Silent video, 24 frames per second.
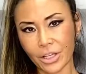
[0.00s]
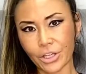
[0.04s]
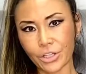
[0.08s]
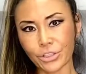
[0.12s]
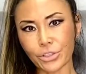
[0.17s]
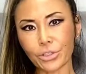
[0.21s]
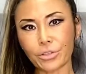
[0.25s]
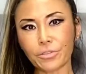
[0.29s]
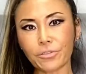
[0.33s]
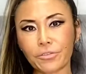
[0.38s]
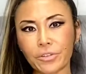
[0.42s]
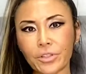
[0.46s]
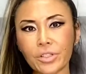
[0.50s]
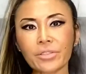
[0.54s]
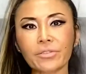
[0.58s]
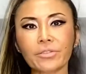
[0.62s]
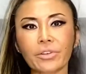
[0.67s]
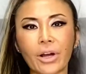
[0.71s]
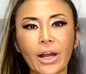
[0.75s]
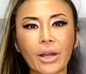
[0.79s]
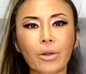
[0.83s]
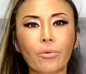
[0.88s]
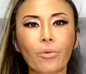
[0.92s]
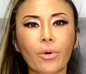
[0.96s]
So first of
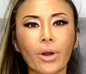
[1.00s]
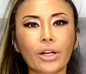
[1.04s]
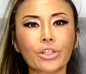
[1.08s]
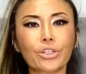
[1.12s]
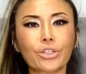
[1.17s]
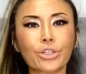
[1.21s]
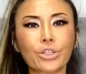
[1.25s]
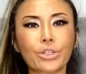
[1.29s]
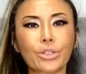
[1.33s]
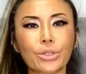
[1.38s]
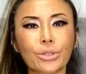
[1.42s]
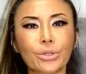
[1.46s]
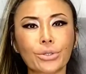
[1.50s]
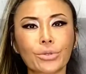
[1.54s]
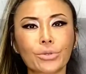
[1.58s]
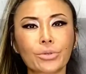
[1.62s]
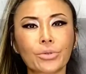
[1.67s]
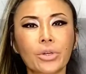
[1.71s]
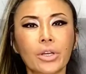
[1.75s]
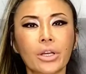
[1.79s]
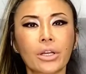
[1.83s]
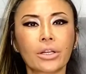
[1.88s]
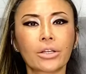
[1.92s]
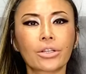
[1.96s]
all, I want
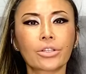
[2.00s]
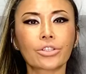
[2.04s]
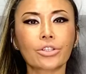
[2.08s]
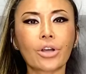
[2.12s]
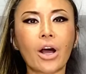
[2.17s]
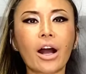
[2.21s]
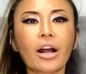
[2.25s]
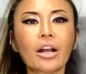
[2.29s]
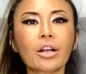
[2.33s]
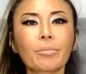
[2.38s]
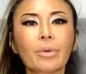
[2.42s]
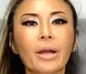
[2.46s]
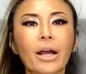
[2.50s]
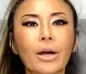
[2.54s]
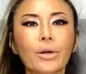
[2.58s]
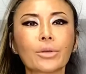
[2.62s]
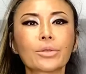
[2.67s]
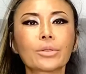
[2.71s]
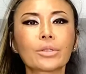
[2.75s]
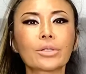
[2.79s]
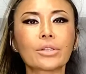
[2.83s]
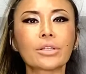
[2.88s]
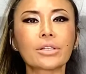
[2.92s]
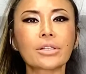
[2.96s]
to talk
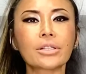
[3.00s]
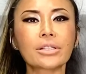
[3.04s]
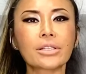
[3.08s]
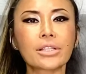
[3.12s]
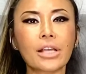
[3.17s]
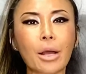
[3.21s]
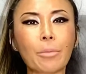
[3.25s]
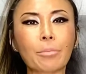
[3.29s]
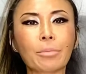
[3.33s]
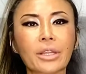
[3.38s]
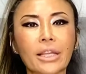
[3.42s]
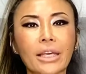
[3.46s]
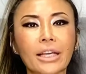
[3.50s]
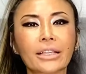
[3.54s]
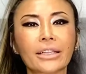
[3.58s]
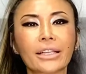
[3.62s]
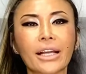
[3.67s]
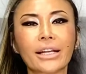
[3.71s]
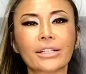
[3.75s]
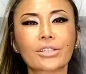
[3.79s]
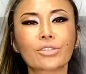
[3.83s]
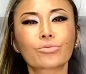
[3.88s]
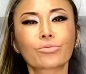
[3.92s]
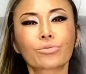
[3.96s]
about something
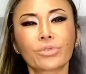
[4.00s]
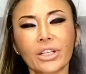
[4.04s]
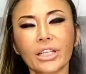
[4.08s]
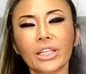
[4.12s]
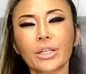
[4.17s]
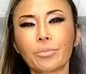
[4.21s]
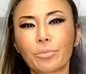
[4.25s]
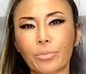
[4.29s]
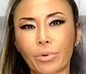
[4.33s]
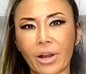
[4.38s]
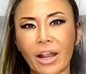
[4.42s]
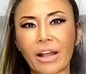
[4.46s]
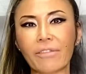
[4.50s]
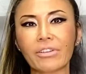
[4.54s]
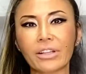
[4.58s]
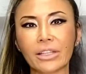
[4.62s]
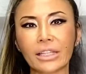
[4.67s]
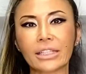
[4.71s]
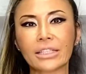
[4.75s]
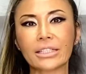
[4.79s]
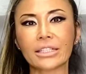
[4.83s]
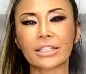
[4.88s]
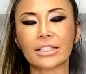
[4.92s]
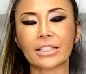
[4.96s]
that's really
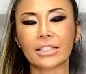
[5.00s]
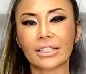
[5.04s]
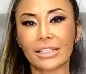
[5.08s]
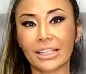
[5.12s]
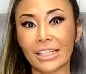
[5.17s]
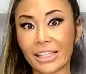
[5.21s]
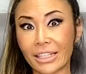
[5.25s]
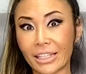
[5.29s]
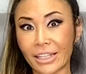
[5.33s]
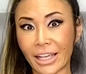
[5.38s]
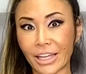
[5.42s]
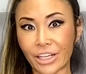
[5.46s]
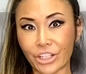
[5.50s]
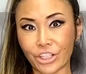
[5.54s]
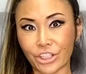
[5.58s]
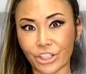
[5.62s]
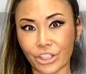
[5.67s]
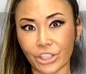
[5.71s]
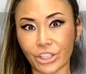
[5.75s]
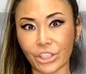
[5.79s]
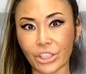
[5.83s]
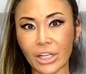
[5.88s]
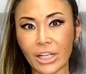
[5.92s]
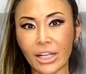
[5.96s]
prevalent in
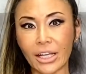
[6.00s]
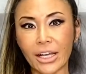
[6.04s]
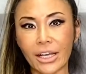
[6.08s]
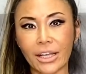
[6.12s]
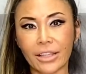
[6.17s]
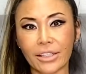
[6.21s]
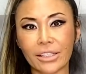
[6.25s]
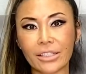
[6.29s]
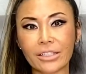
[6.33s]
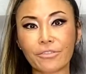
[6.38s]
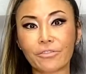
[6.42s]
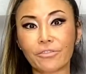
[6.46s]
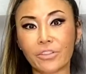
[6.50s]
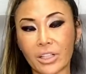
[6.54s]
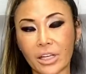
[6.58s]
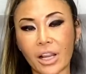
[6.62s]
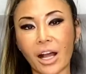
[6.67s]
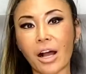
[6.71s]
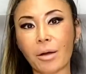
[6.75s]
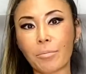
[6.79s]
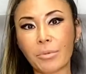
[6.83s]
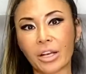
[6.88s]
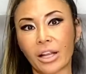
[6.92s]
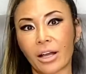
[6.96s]
nature, this
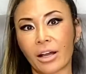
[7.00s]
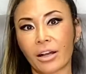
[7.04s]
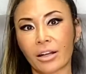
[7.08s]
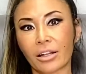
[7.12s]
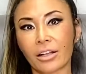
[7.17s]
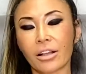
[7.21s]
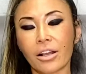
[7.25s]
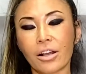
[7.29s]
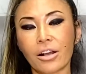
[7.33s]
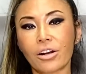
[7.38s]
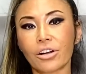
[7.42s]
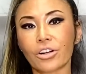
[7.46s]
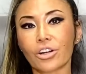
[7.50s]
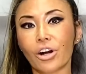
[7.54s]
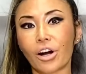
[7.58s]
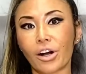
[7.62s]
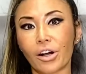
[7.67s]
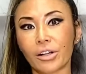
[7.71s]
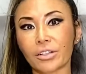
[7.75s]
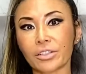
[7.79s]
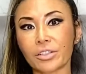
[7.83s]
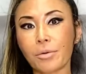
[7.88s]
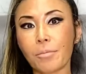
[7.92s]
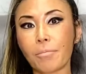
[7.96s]
phenomenon
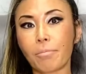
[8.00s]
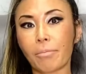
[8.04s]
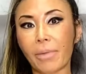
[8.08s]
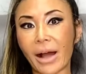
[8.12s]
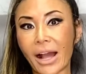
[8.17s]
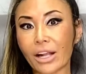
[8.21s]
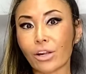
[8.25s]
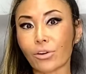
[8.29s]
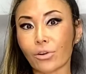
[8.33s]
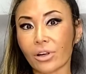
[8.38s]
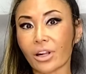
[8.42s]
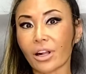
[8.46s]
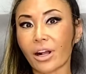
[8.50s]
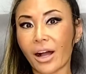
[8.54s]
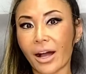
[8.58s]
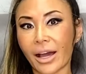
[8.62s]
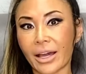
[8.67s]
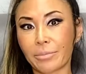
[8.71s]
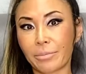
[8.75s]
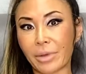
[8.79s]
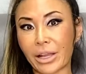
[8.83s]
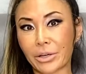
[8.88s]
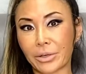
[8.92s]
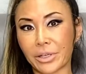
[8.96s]
called
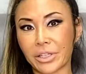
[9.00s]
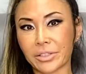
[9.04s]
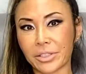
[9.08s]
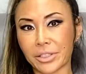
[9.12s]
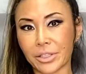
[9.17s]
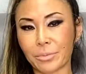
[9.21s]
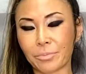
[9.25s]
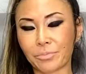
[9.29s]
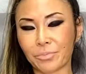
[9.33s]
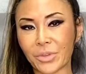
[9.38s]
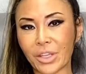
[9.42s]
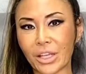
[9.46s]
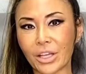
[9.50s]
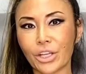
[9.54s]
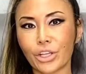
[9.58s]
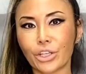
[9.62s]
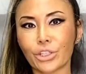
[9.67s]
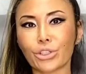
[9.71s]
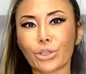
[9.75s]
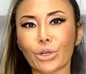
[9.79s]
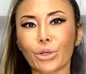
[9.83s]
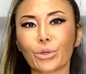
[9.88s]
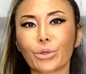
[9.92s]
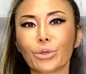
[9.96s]
microchimerism.
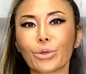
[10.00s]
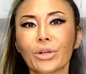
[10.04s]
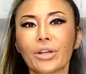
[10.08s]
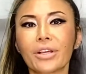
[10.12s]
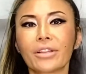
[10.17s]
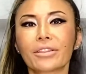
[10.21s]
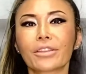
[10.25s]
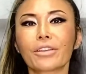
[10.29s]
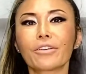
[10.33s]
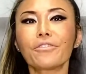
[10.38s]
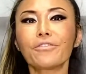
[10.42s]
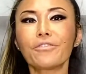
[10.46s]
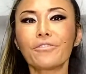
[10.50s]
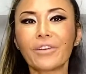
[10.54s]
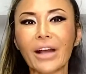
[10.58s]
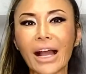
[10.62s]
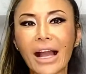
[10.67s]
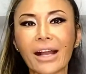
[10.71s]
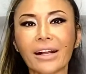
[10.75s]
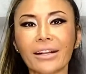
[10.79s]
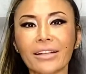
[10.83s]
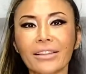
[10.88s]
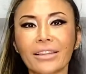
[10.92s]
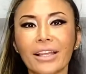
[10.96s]
So the
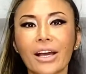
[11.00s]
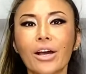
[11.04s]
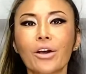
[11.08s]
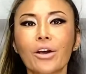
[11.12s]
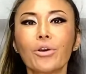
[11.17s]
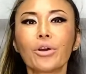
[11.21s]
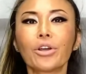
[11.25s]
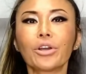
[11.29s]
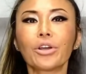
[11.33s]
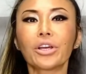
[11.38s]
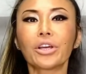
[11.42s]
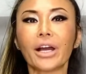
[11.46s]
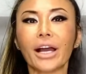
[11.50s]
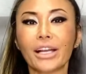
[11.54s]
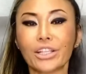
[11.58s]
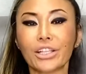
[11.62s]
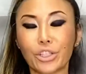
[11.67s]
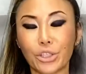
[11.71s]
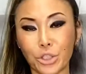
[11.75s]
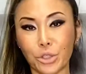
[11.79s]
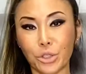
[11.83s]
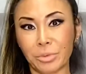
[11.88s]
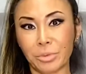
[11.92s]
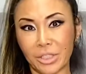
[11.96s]
fact that as
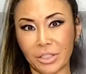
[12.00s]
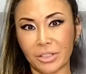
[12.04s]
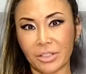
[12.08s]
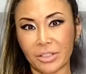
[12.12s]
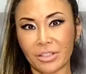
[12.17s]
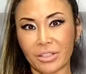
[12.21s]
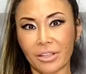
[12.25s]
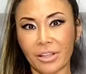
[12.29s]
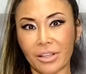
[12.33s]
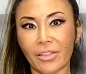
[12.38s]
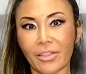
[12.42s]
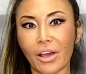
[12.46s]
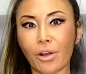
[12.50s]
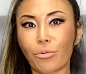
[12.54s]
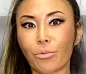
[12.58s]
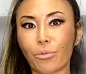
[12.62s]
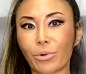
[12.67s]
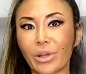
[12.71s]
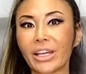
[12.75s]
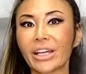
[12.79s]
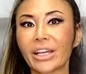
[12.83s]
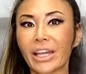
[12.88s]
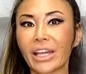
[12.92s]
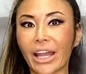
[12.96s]
humans, that
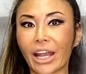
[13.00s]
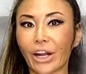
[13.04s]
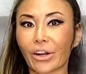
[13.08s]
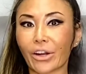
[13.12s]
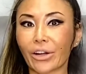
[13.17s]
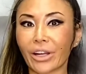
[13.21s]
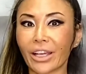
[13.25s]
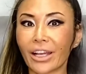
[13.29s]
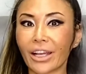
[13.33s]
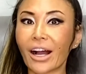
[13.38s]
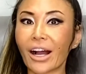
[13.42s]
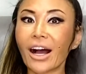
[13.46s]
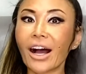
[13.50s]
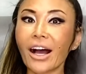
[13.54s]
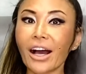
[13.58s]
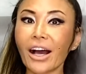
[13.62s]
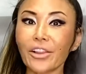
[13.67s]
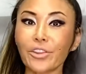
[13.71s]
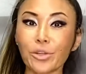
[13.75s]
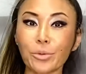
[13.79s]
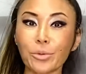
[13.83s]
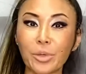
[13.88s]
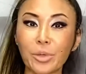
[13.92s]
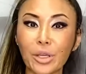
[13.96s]
we carry
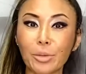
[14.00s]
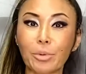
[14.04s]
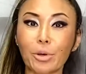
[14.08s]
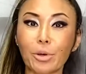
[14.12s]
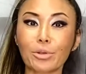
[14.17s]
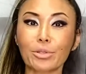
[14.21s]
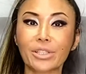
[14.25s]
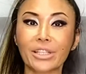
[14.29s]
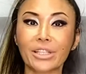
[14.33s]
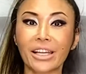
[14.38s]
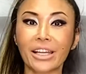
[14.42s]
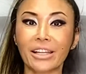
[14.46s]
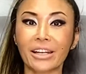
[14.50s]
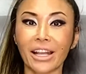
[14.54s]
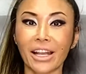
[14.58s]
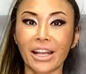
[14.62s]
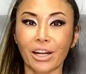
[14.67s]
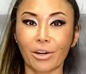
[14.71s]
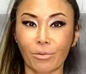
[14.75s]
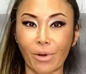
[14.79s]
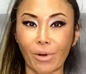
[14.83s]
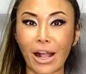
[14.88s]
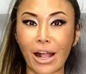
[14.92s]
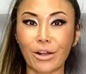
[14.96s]
other people's DNA
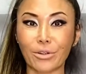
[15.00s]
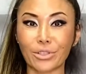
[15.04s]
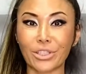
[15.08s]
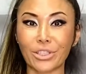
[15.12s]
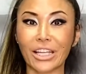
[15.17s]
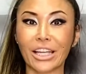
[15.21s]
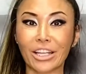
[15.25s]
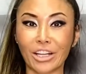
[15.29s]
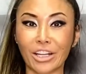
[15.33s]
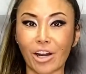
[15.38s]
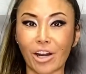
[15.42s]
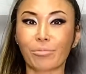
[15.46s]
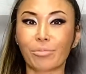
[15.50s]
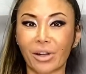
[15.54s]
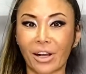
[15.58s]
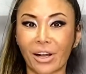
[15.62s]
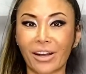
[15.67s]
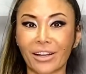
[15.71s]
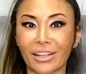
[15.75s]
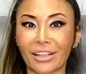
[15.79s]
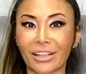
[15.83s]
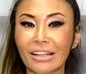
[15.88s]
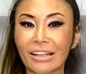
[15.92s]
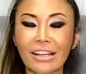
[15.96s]
around in our
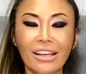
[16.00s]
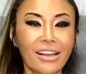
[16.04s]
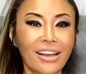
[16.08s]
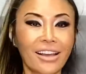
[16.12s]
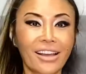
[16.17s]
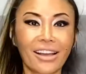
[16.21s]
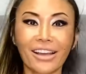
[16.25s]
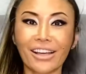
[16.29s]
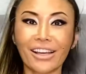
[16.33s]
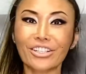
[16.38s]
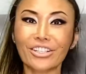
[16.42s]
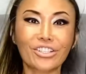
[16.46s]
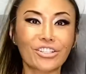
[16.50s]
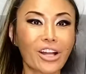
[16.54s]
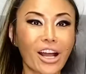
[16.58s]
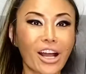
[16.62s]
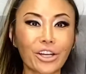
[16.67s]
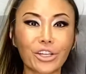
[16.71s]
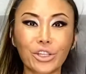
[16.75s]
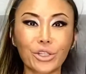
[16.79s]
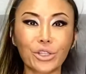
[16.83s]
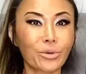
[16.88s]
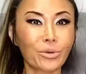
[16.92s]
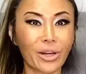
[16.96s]
body is
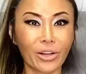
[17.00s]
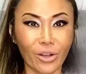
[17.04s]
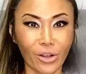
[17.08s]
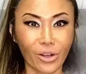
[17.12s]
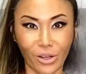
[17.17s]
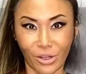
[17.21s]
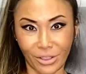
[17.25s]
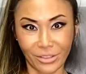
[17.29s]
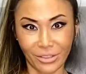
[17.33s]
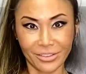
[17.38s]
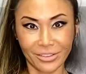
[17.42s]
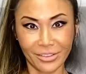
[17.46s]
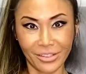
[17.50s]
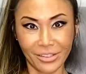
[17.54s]
not new at all.